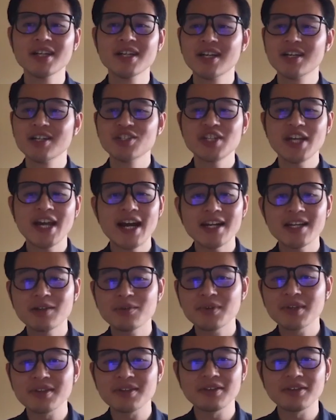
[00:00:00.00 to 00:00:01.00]
chatting
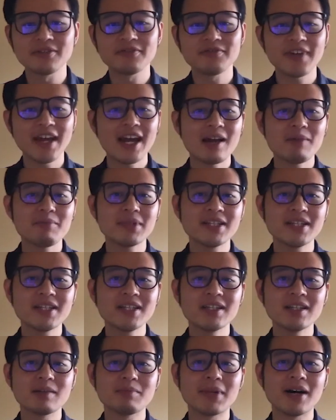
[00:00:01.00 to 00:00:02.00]
with your
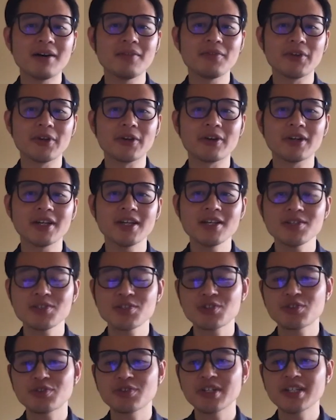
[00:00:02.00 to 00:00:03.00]
family about their
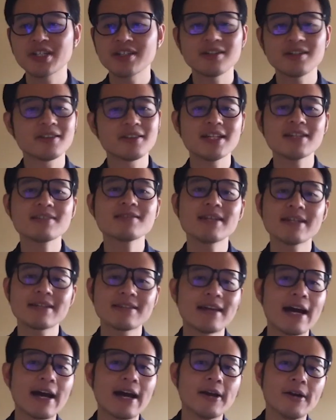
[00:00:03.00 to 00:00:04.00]
history, things like
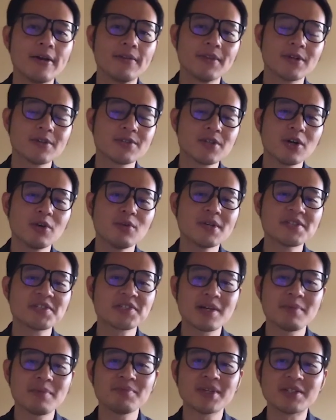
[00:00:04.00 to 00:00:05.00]
that. There's always
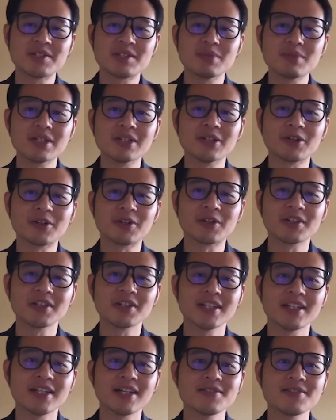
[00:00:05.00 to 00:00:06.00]
something to be learned.
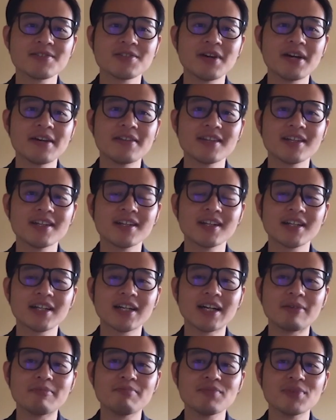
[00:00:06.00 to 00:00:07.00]
And so I think,
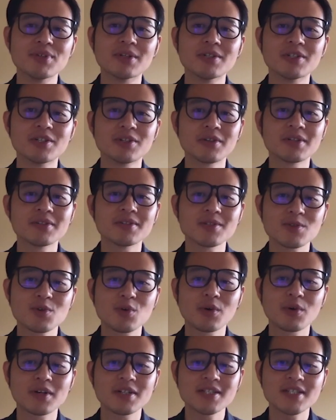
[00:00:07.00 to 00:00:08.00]
during this
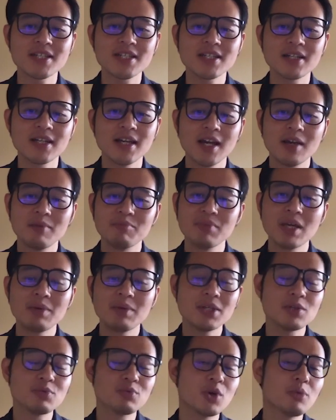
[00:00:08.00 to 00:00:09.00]
quarantine, maybe
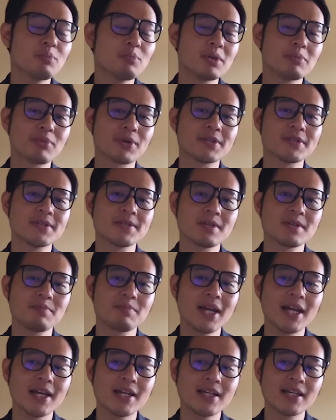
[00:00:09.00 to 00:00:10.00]
you won't be
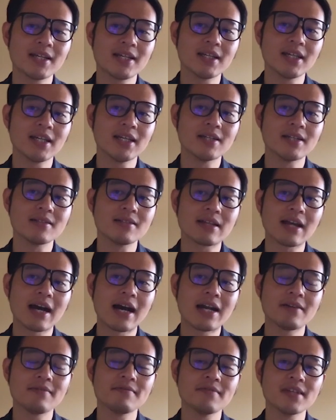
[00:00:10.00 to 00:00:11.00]
participating in
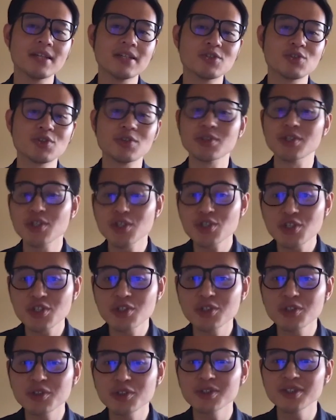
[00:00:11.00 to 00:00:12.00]
kind of the
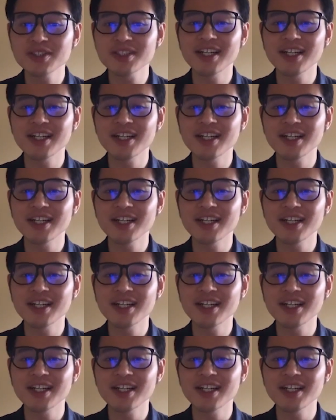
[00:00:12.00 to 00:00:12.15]
traditional,